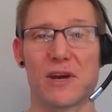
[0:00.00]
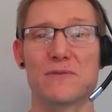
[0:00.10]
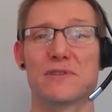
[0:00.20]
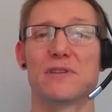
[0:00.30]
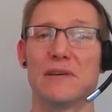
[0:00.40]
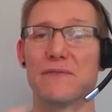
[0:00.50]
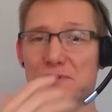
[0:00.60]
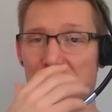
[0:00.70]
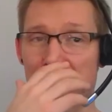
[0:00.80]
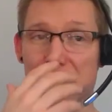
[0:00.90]
goes into the
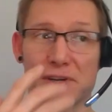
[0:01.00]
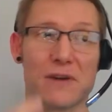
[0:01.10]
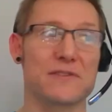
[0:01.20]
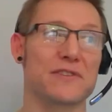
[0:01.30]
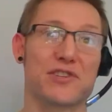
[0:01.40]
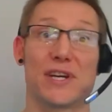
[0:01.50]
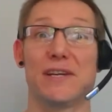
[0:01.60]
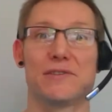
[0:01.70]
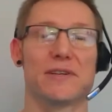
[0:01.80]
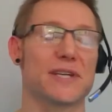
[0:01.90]
infrastructure and goes into
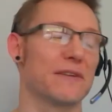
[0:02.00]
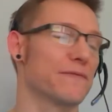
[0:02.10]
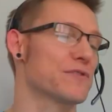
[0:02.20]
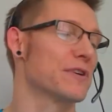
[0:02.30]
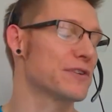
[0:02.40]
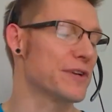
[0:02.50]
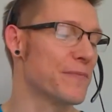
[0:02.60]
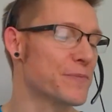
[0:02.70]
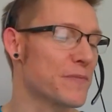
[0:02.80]
changing said infrastructure.